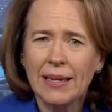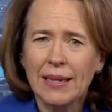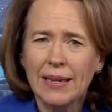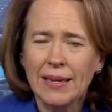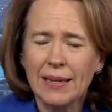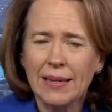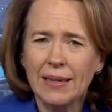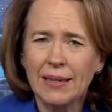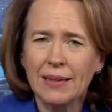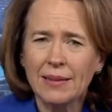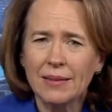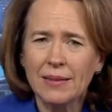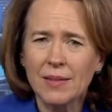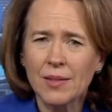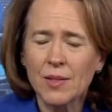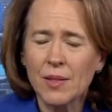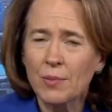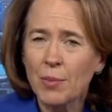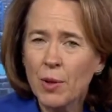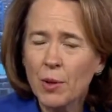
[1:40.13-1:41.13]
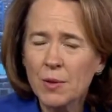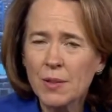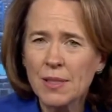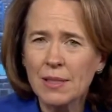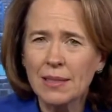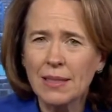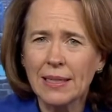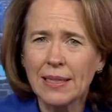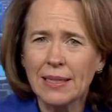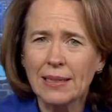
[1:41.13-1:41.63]
he
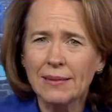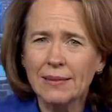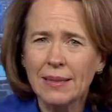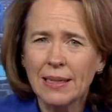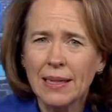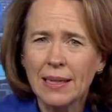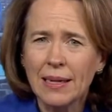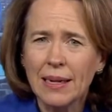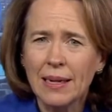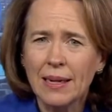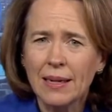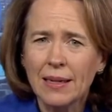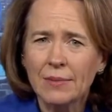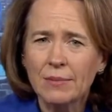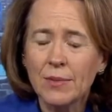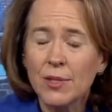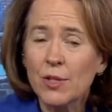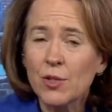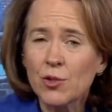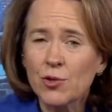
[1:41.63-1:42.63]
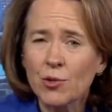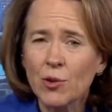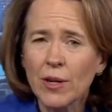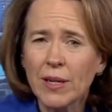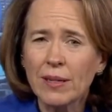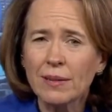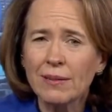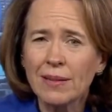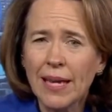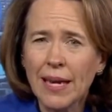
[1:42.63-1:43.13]
supposedly um,
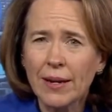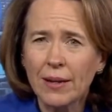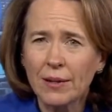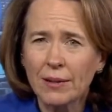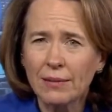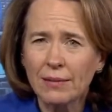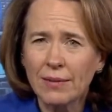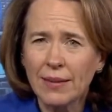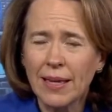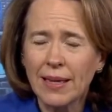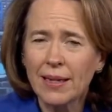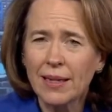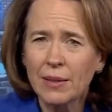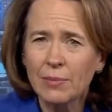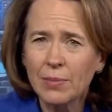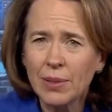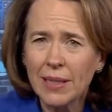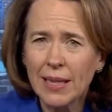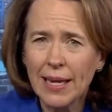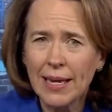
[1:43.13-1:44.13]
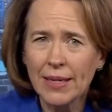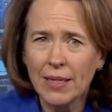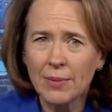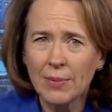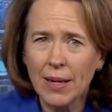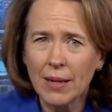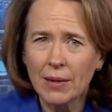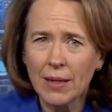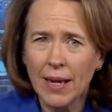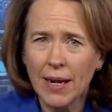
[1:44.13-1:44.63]
destroyed a letter that complained
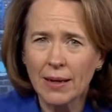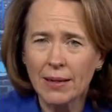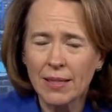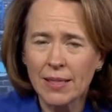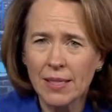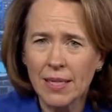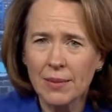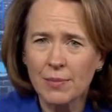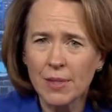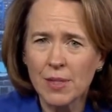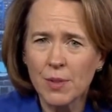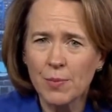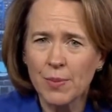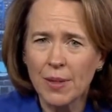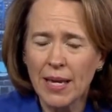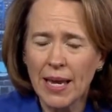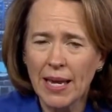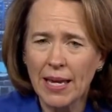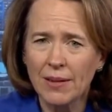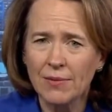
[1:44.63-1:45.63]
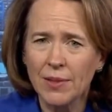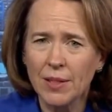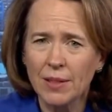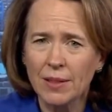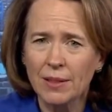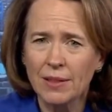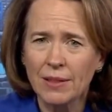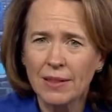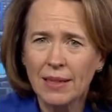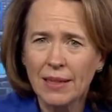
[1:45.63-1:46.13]
about Karadima's
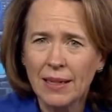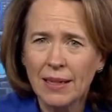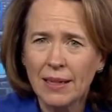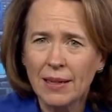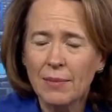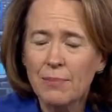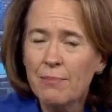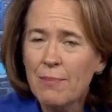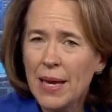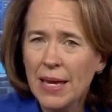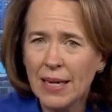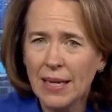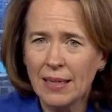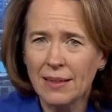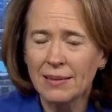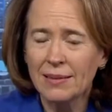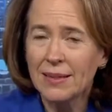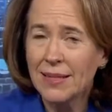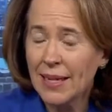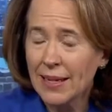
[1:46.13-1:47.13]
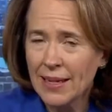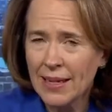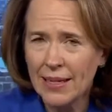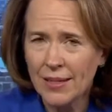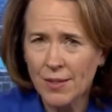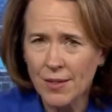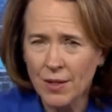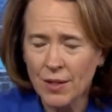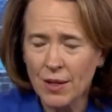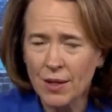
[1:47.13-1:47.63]
behavior many
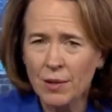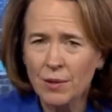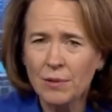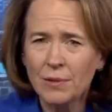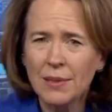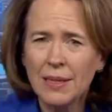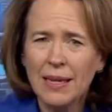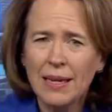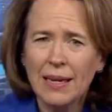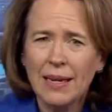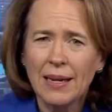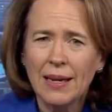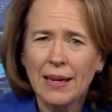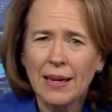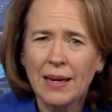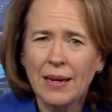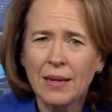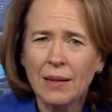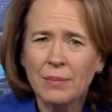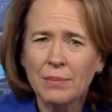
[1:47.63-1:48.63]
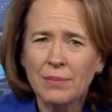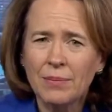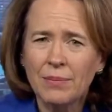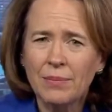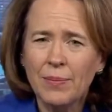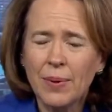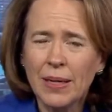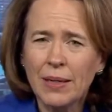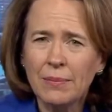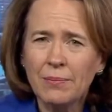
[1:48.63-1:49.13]
decades ago. Um,
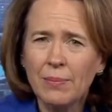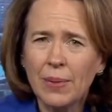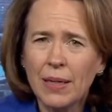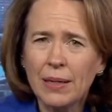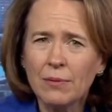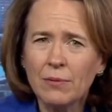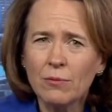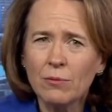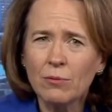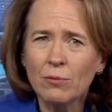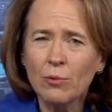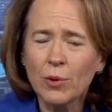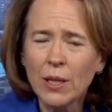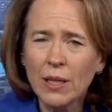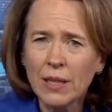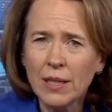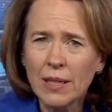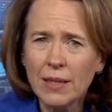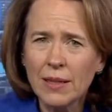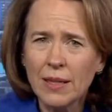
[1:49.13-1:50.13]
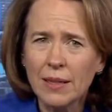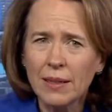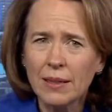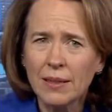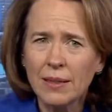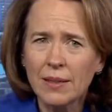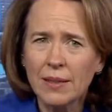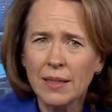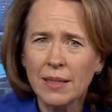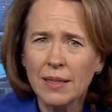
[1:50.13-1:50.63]
but, but really,
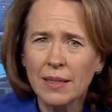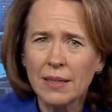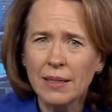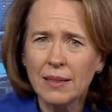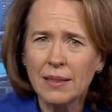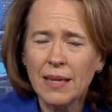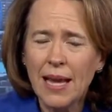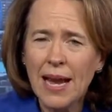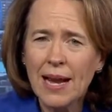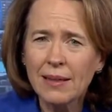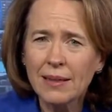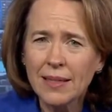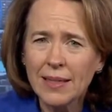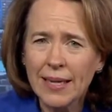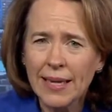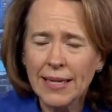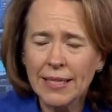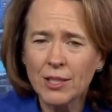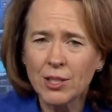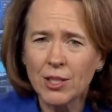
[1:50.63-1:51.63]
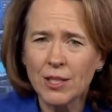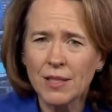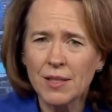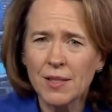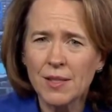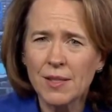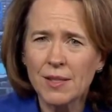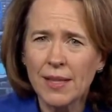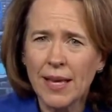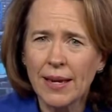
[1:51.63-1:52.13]
the, the
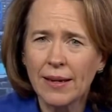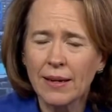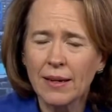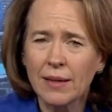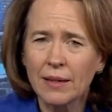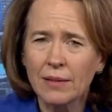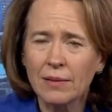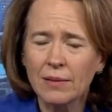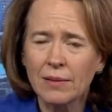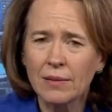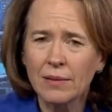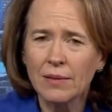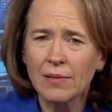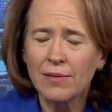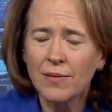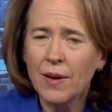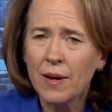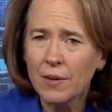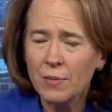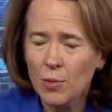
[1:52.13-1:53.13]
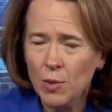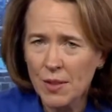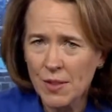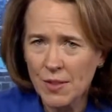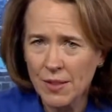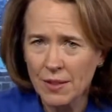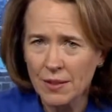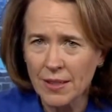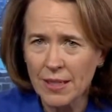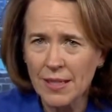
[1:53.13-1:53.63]
allegations that are far more
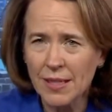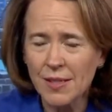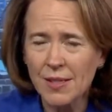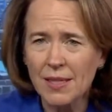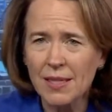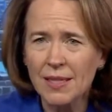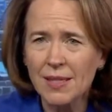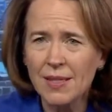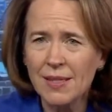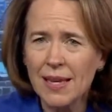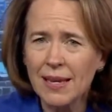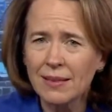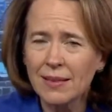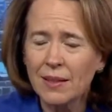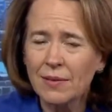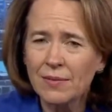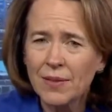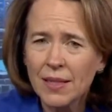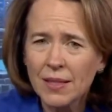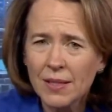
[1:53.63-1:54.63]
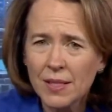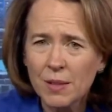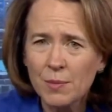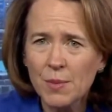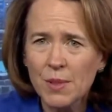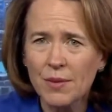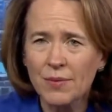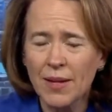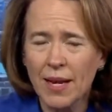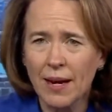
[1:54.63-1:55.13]
serious is that the
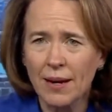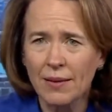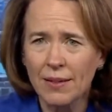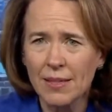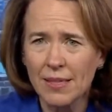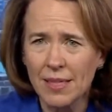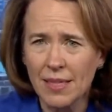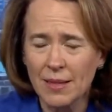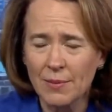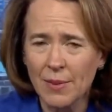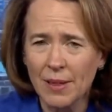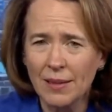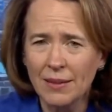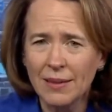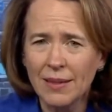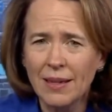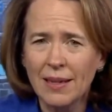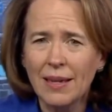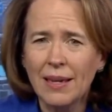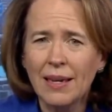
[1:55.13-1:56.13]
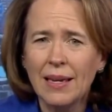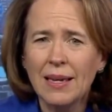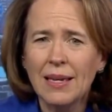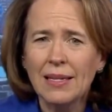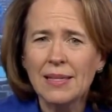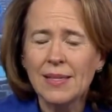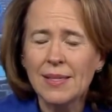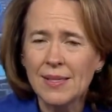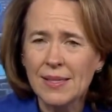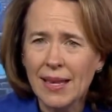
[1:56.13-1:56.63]
victims of Karadima
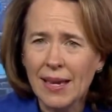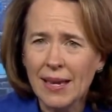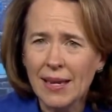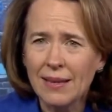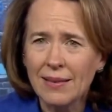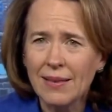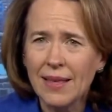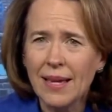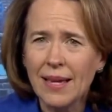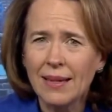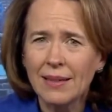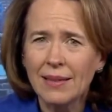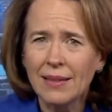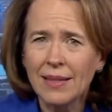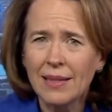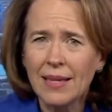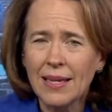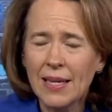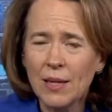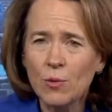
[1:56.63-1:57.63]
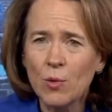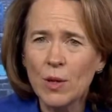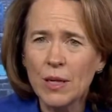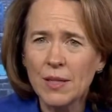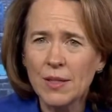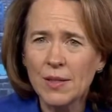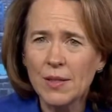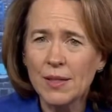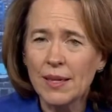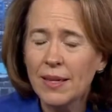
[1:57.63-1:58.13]
say that he
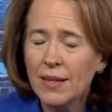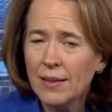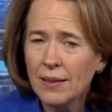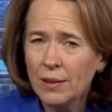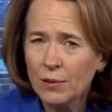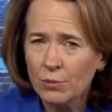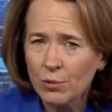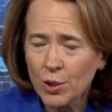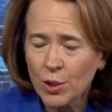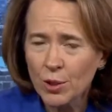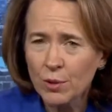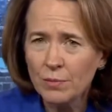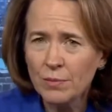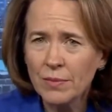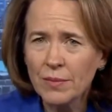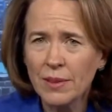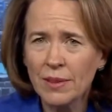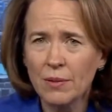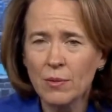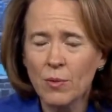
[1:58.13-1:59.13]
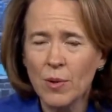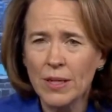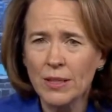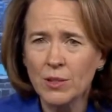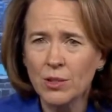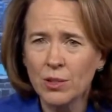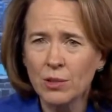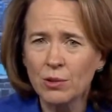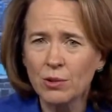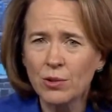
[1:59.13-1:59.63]
was in the room
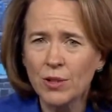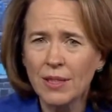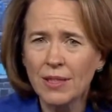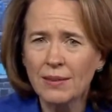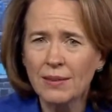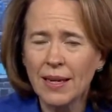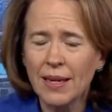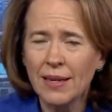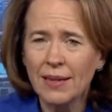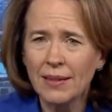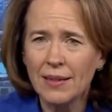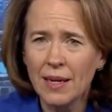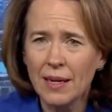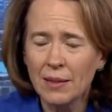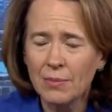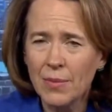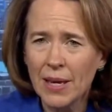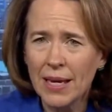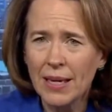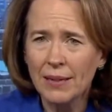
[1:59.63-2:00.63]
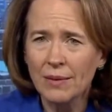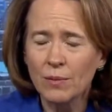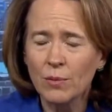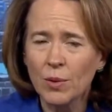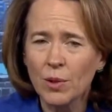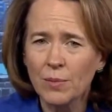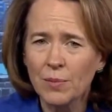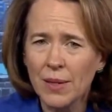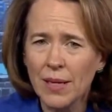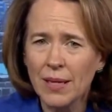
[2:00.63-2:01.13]
when children and young men
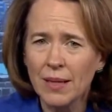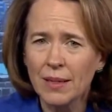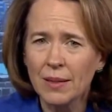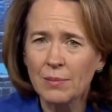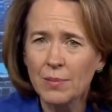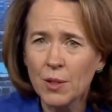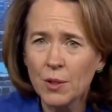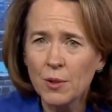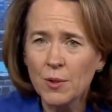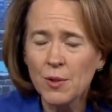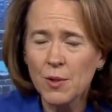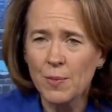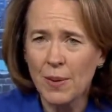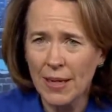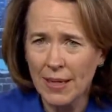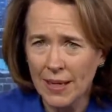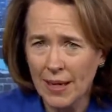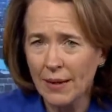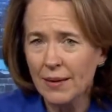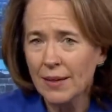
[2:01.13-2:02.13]
were being abused by